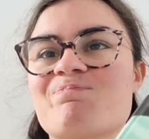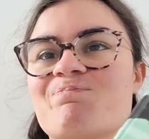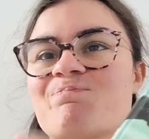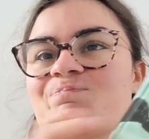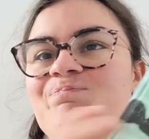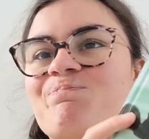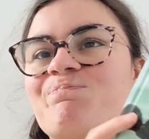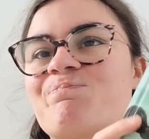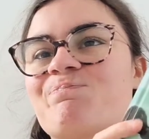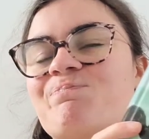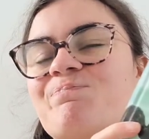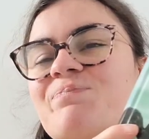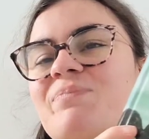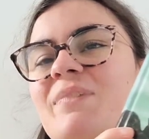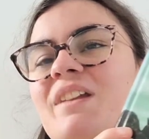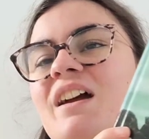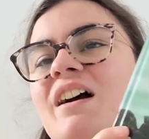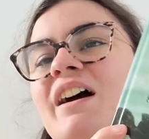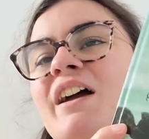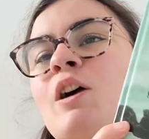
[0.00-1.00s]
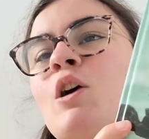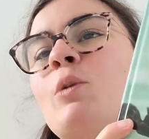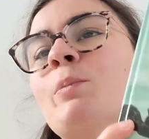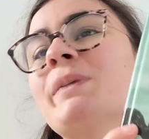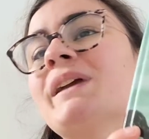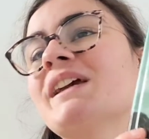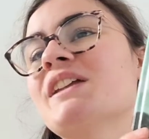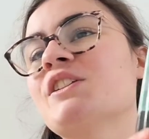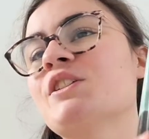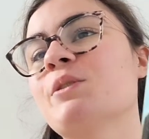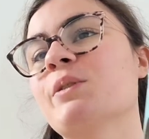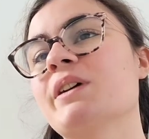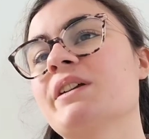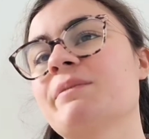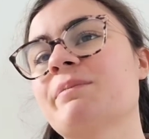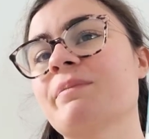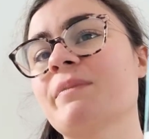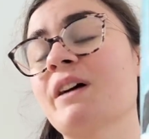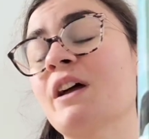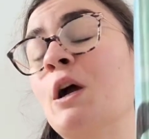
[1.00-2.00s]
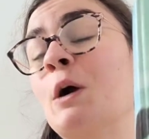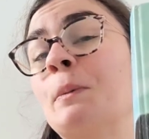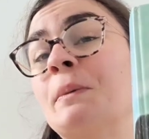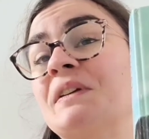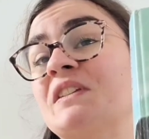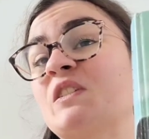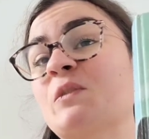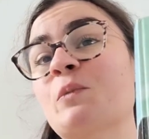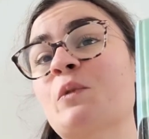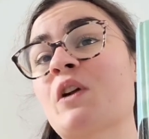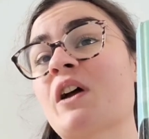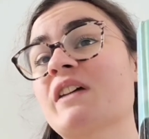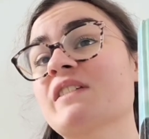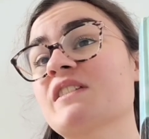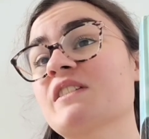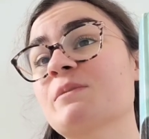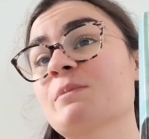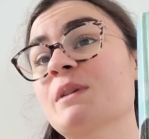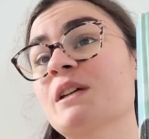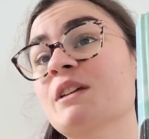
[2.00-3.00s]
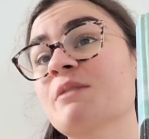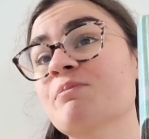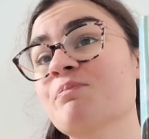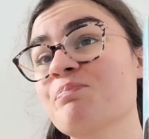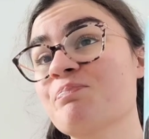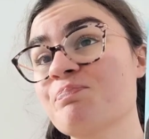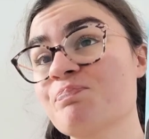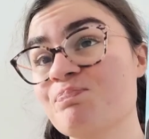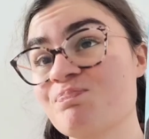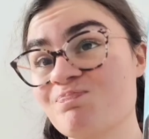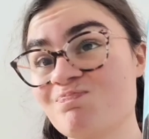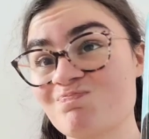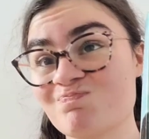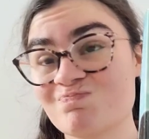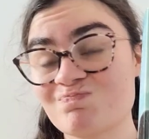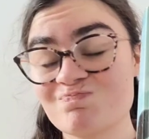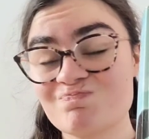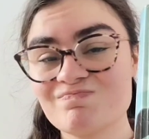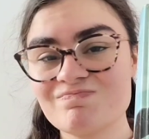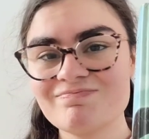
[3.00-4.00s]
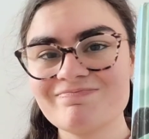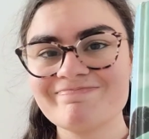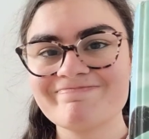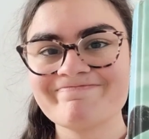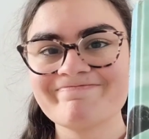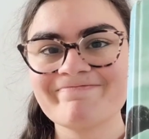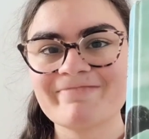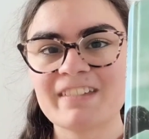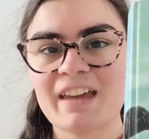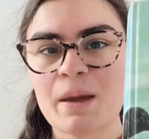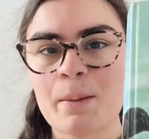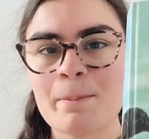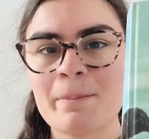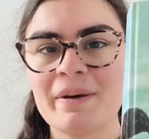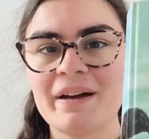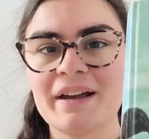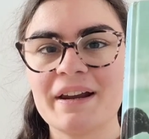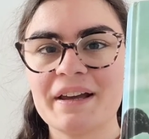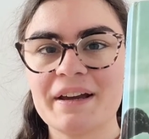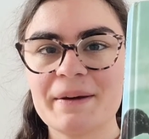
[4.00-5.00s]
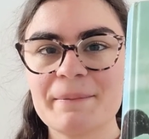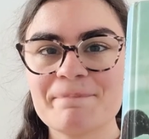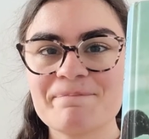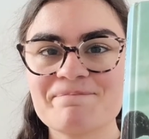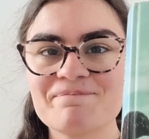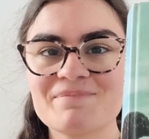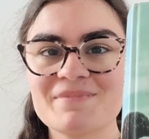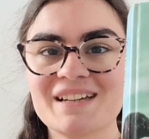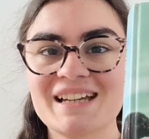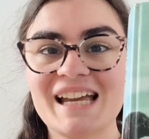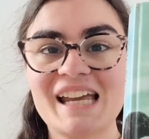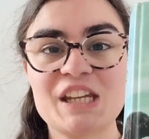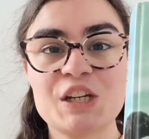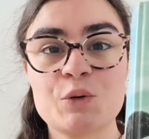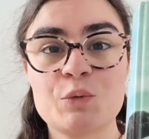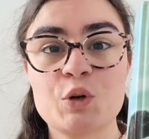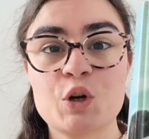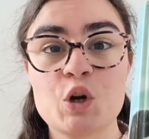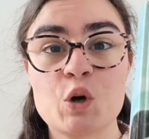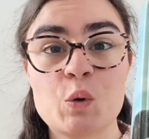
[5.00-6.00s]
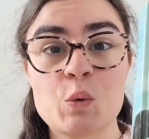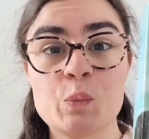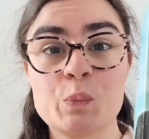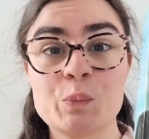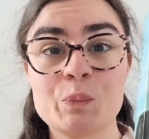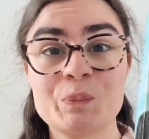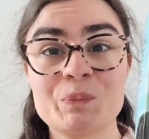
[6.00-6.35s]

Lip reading: this. I hope he can do it. I hope he surprises me. But I don't know.